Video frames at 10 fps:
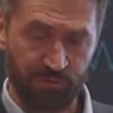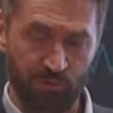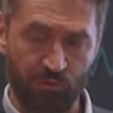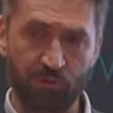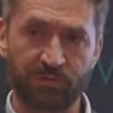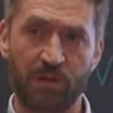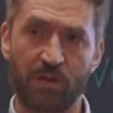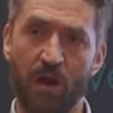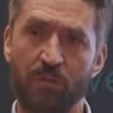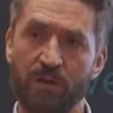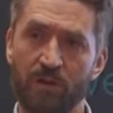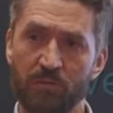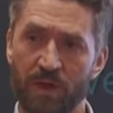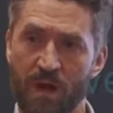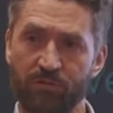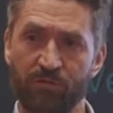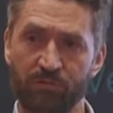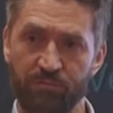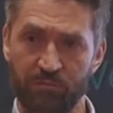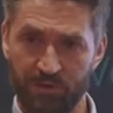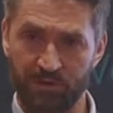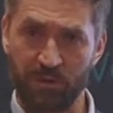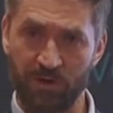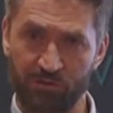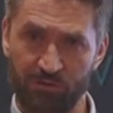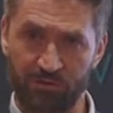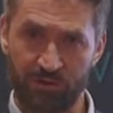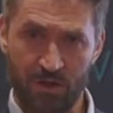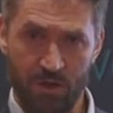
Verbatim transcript: the groups that lobby on behalf of these patients,